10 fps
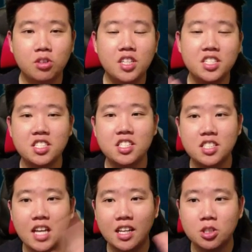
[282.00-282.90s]
this is the
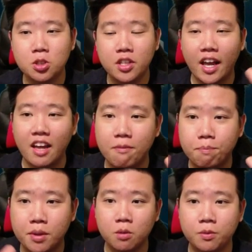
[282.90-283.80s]
talent tree that I have
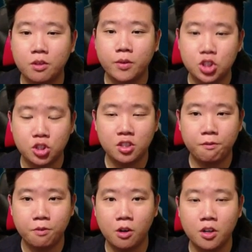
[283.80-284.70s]
built for Richard
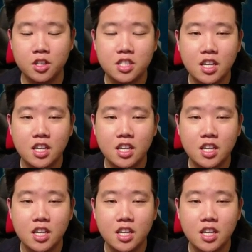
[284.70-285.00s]
I.